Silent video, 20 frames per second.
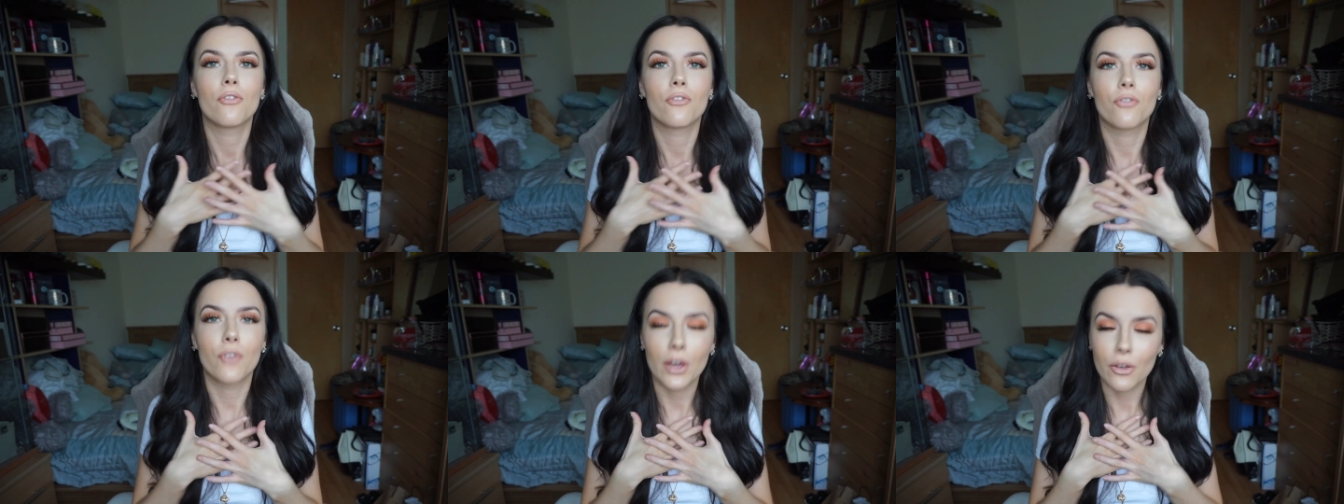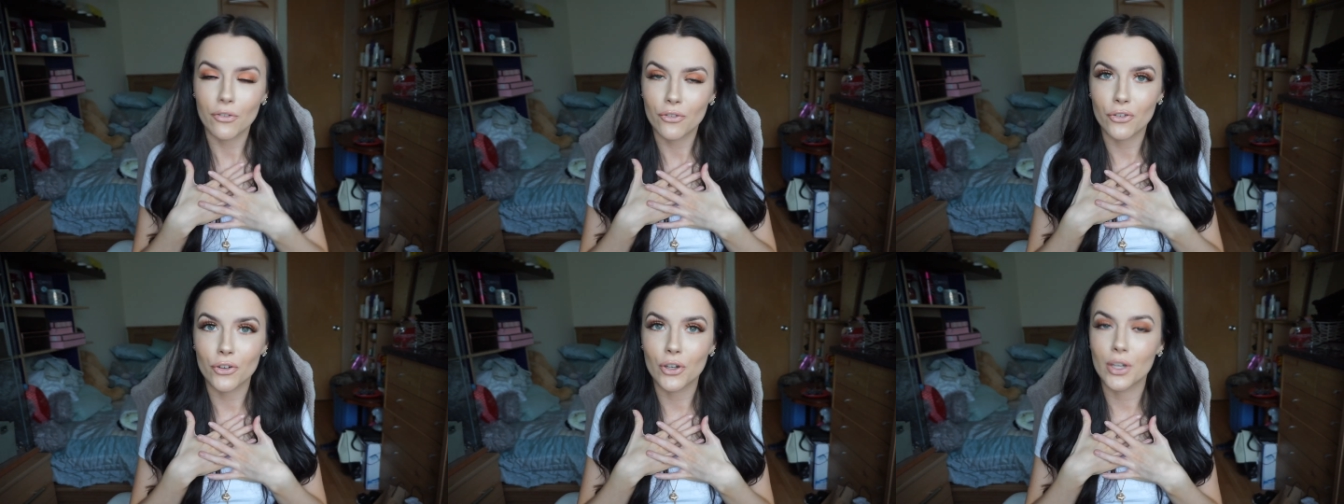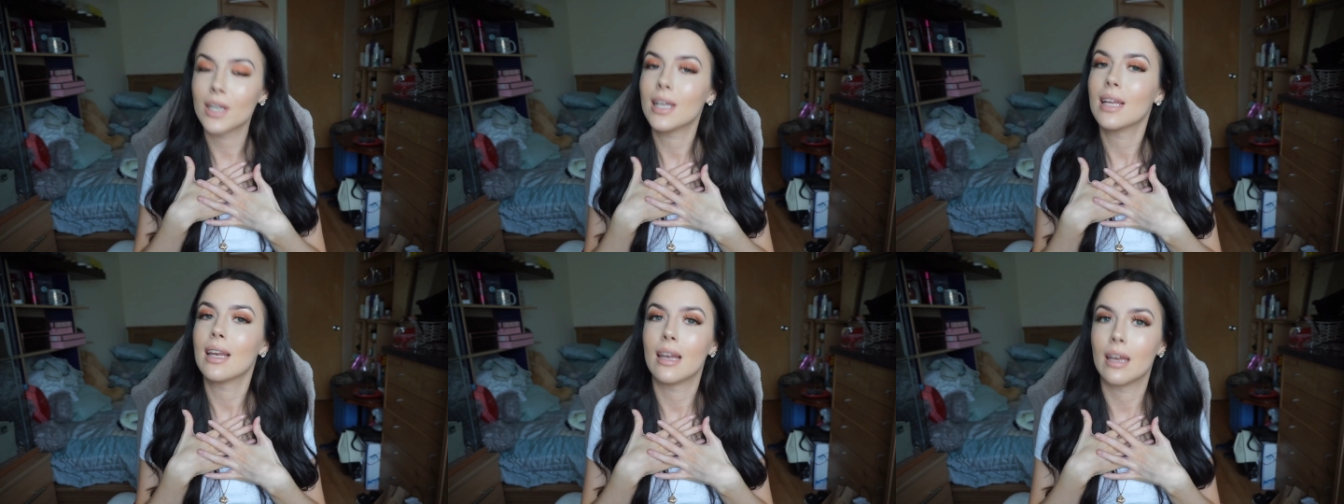
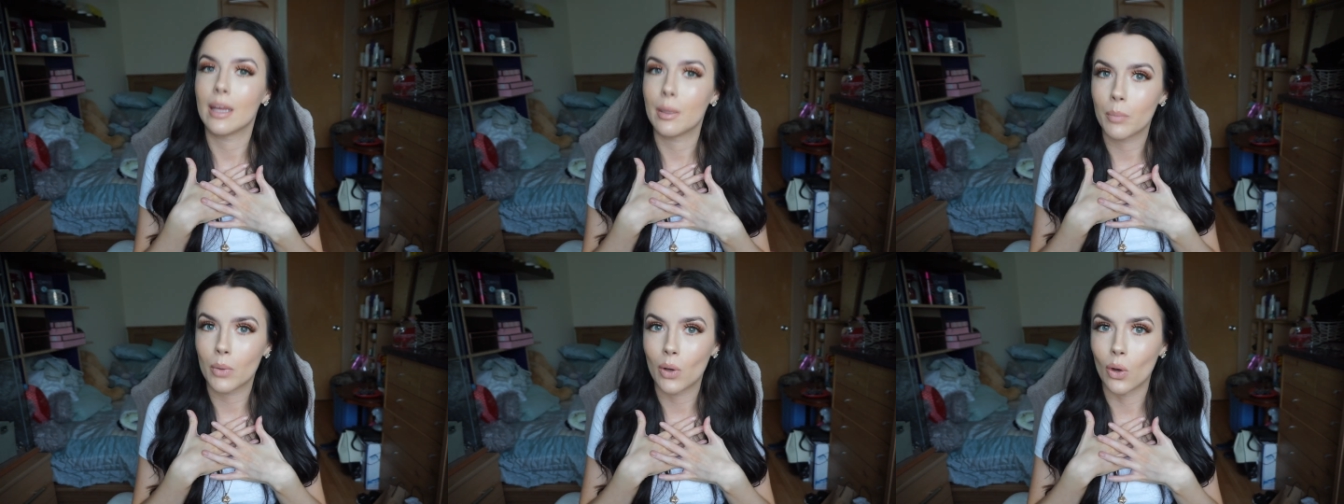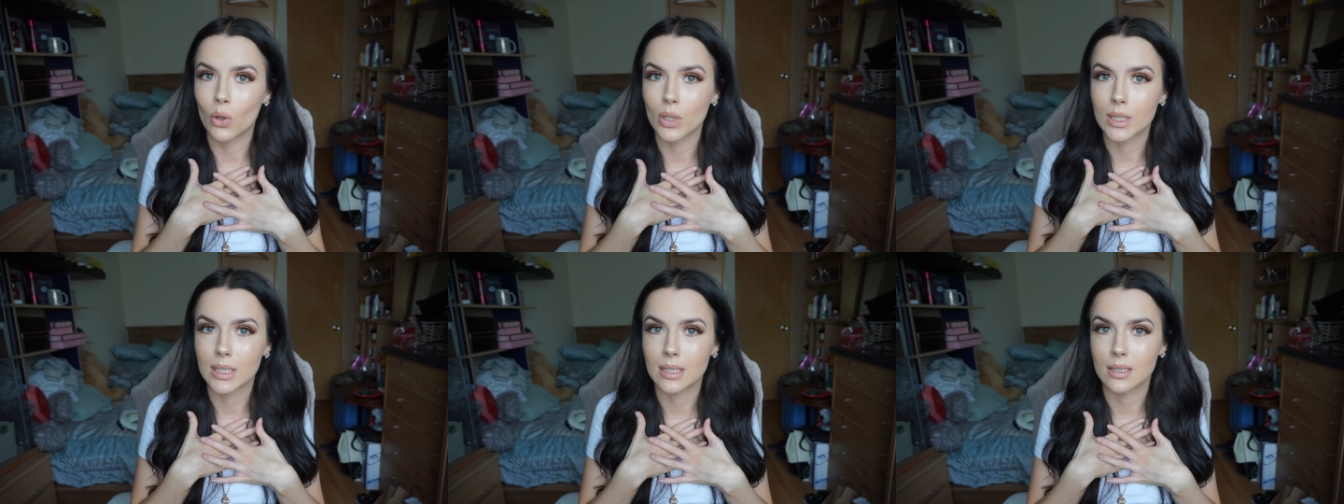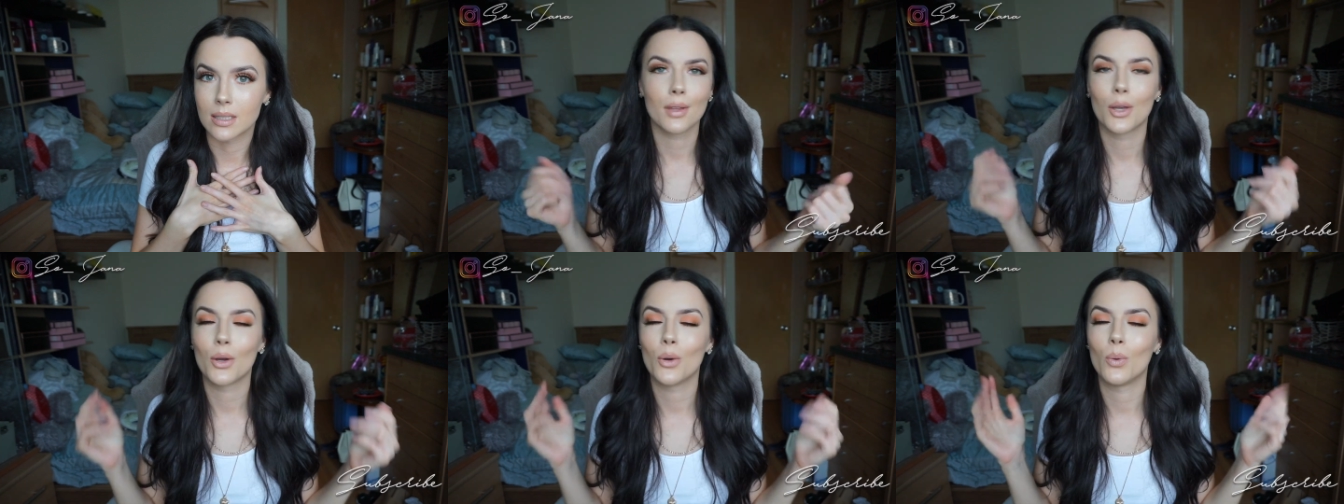favorite lip
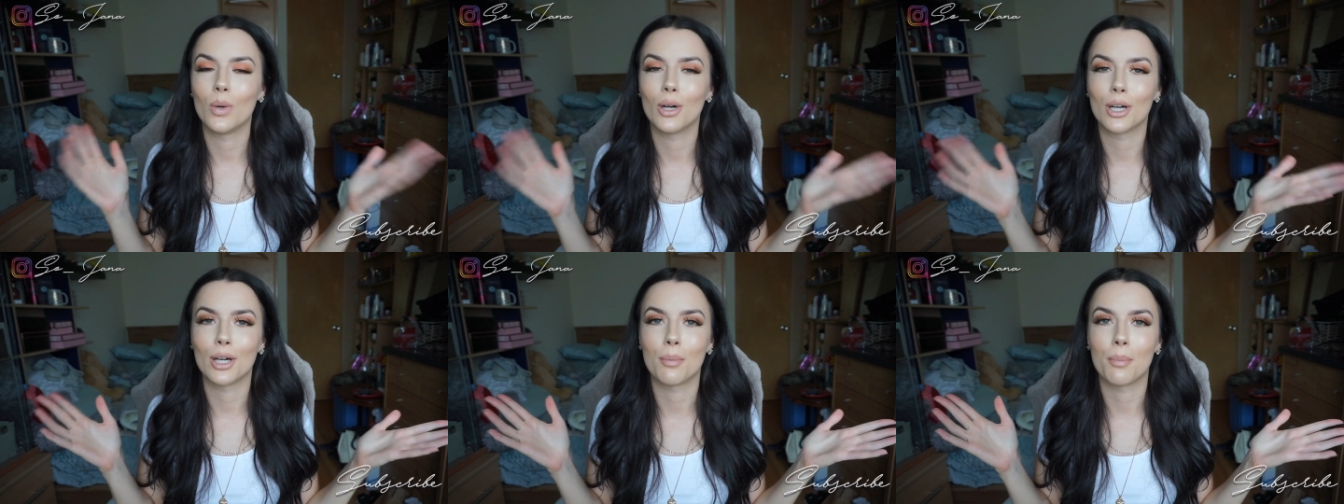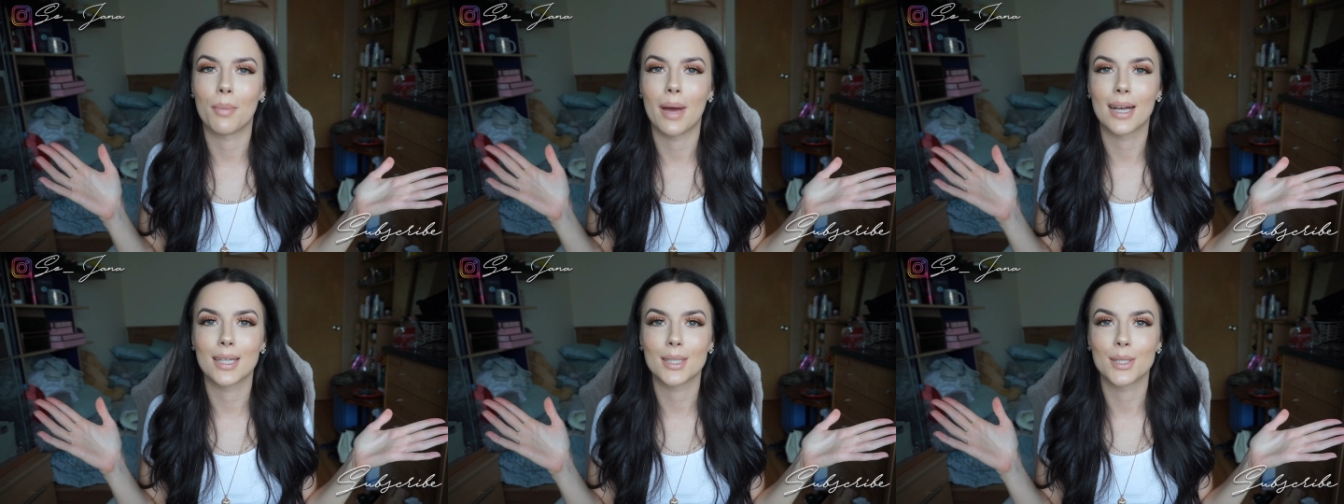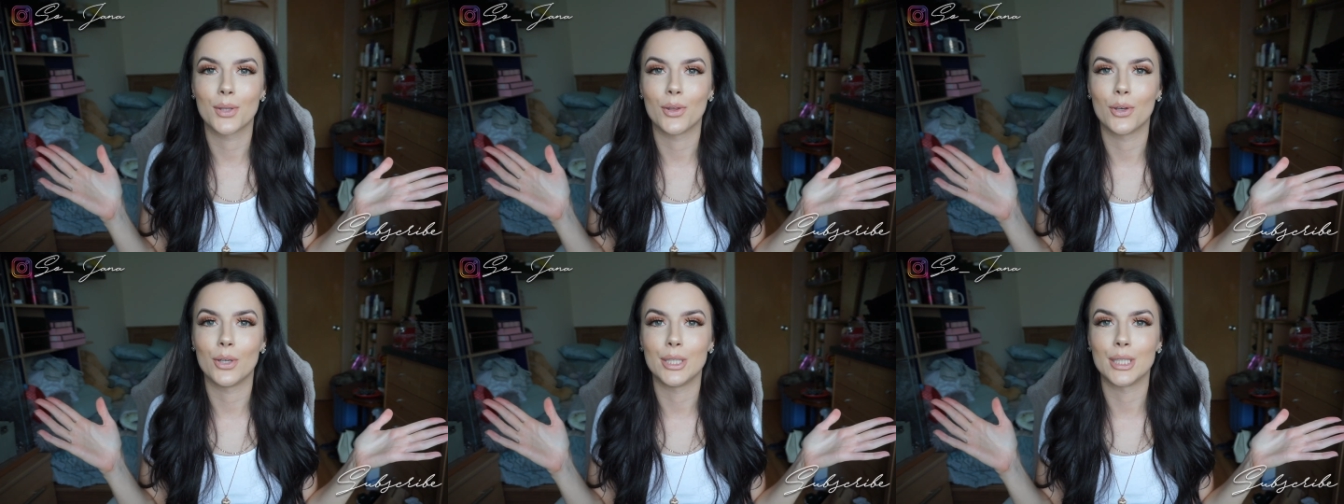glosses welcome back
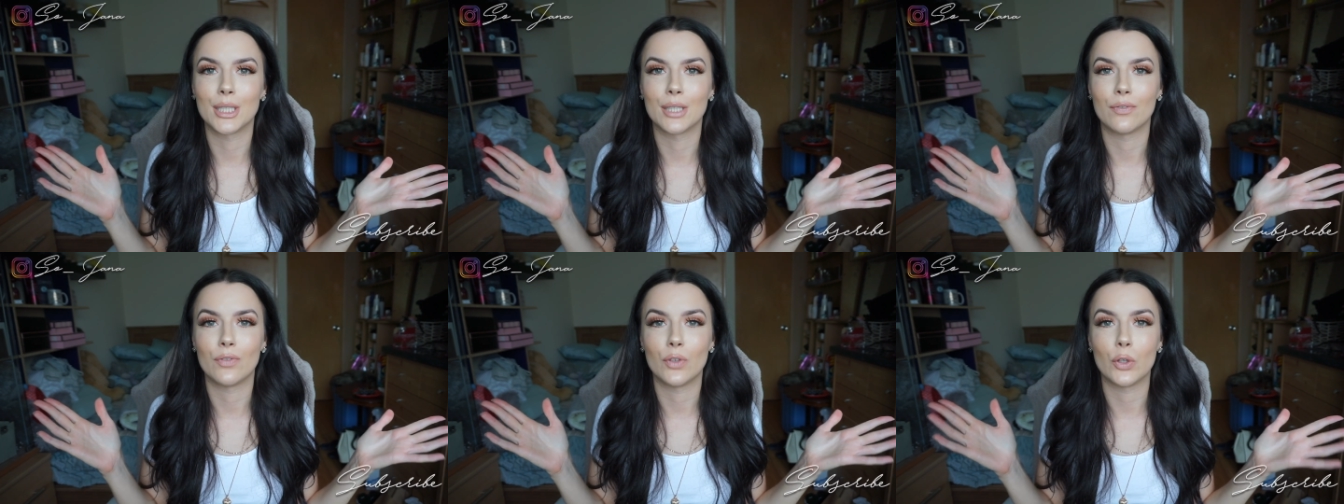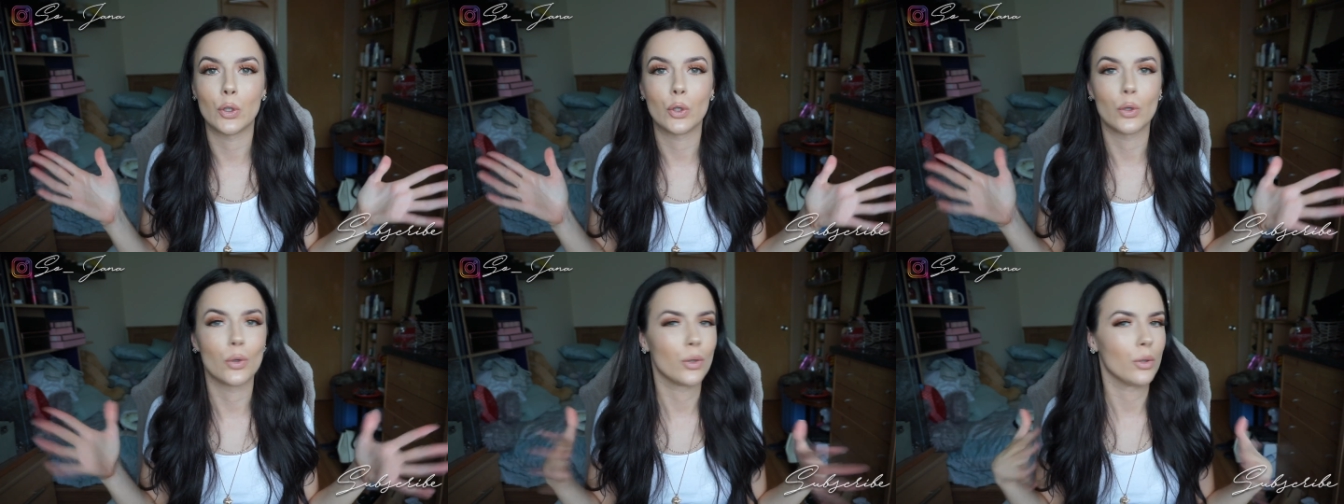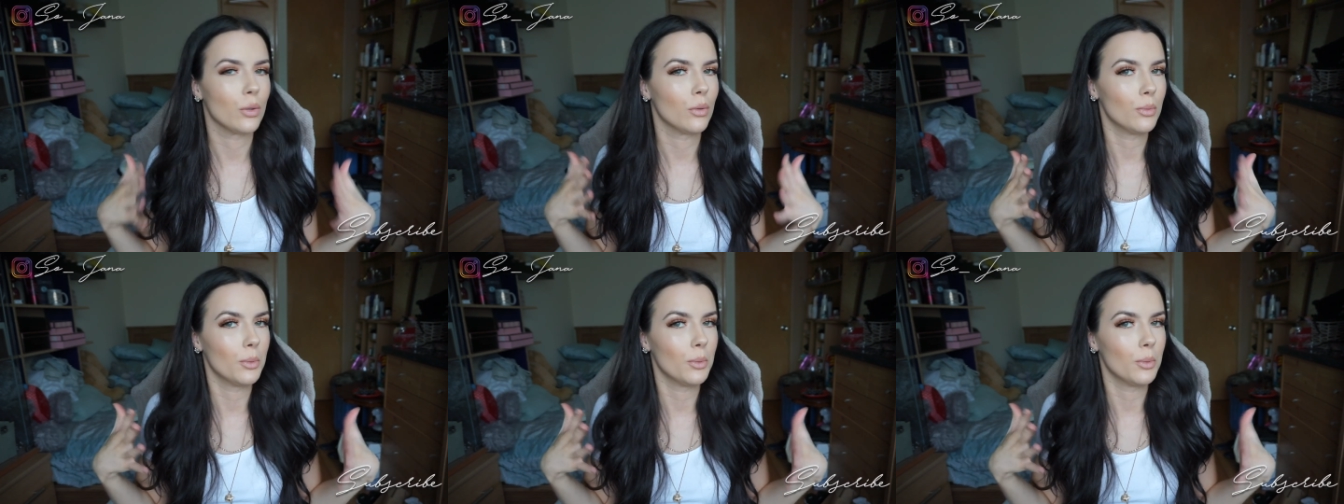to those of you